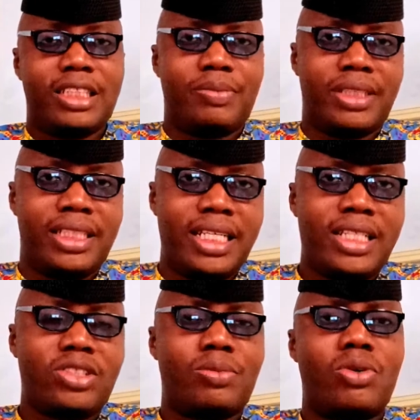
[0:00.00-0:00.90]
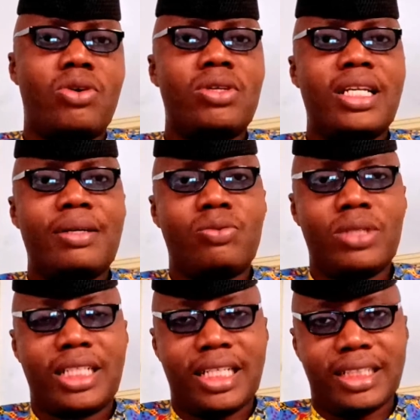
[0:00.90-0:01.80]
been there some other
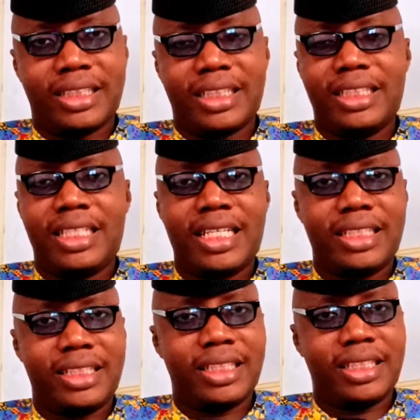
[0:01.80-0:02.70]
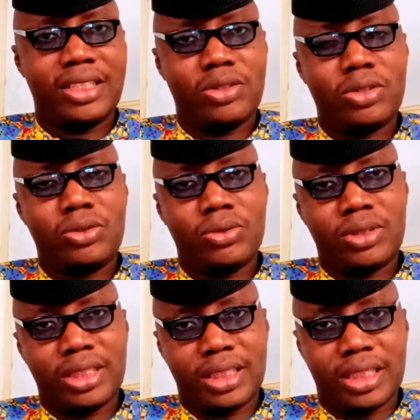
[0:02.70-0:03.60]
weekends yet she did not
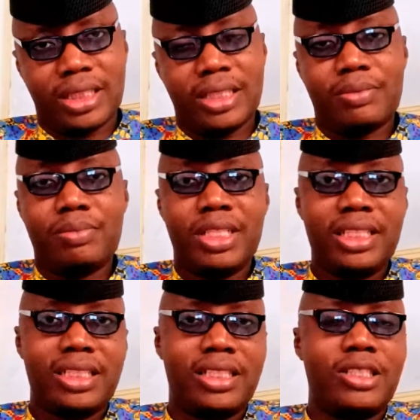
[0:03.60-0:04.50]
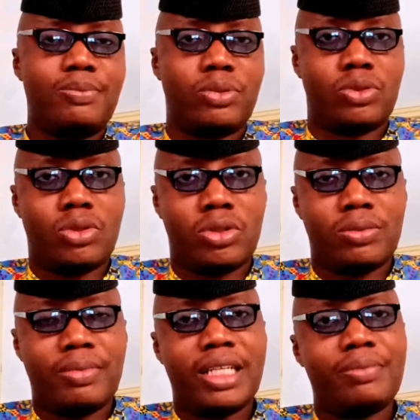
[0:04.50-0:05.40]
notice it, it means this product
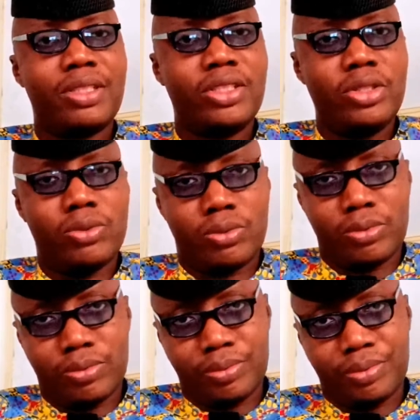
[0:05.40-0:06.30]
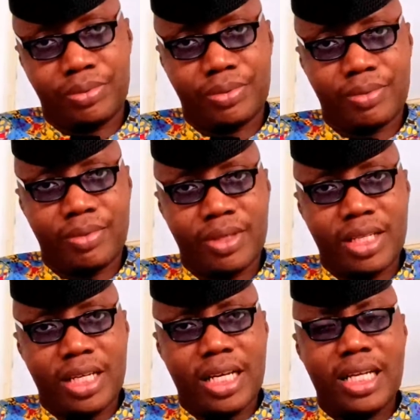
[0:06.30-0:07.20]
might be new.
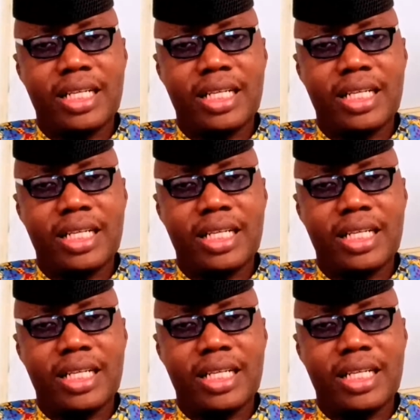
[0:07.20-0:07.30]
And